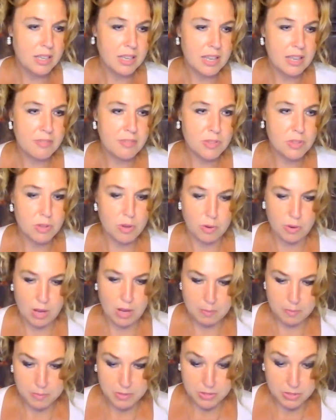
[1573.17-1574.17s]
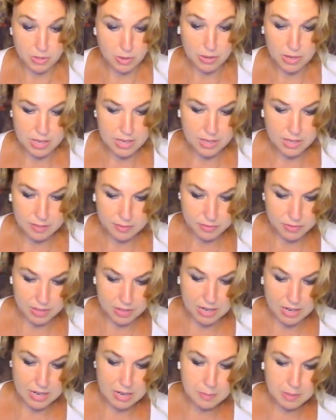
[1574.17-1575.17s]
even though I'm sorry
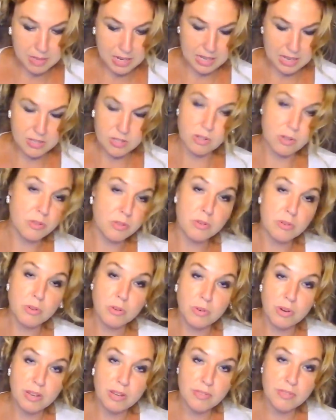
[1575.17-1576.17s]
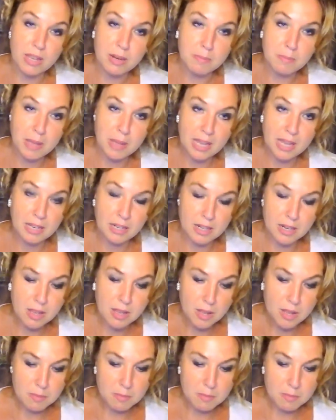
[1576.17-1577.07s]
that anybody has to go through grief and pain,